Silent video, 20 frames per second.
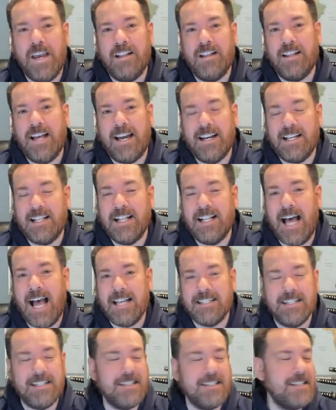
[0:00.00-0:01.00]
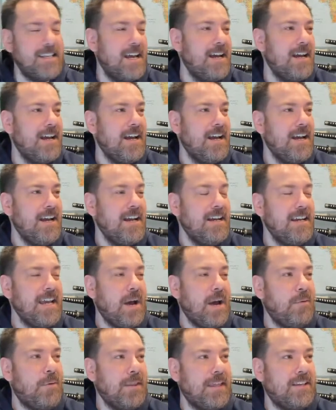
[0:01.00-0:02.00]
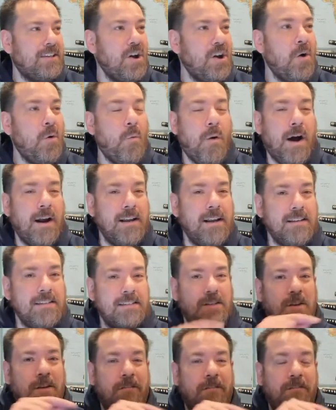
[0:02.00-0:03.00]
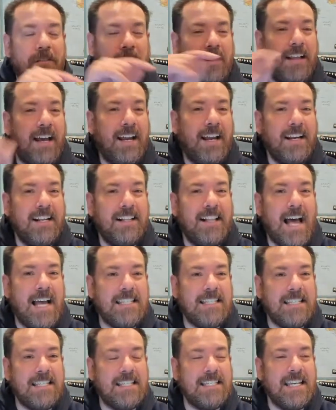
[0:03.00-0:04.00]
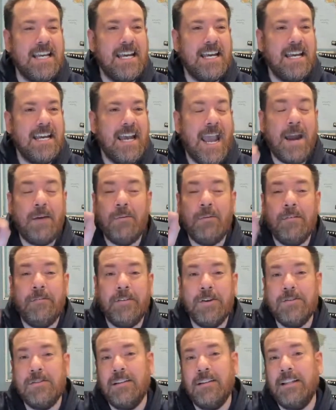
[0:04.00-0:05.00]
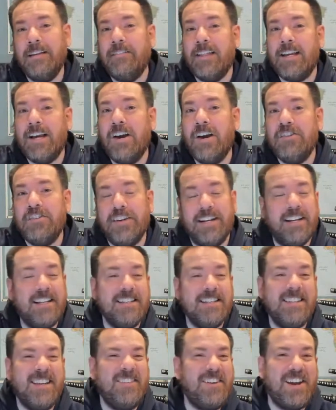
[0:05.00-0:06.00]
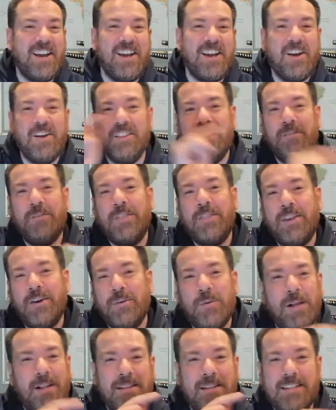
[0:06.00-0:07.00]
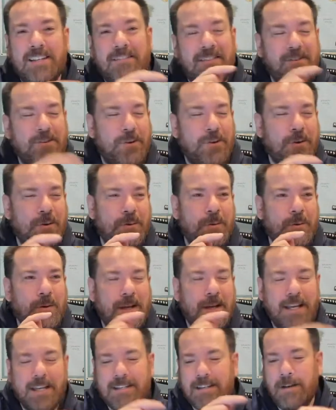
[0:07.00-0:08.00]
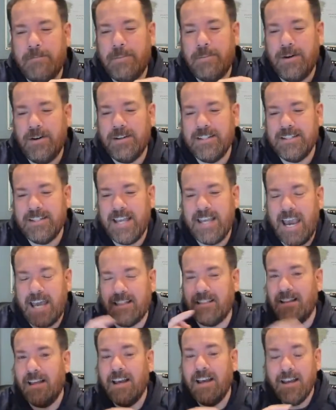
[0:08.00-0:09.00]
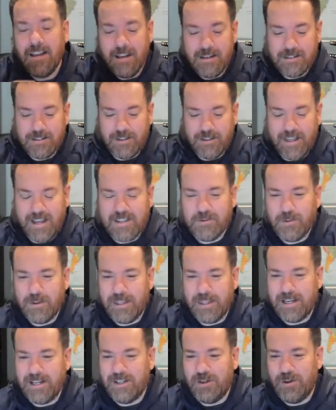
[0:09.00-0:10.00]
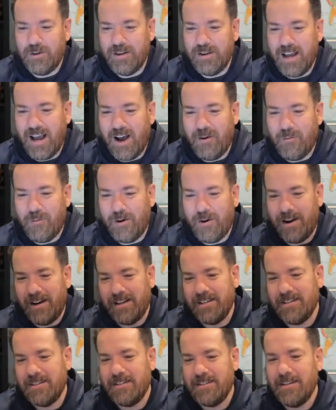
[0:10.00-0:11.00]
fail out of classes. Yeah, what they don't want is you to fail out of classes and refuse to leave the country, and instead you can go live with your relative who is up there in Seattle. So that's what they do not want.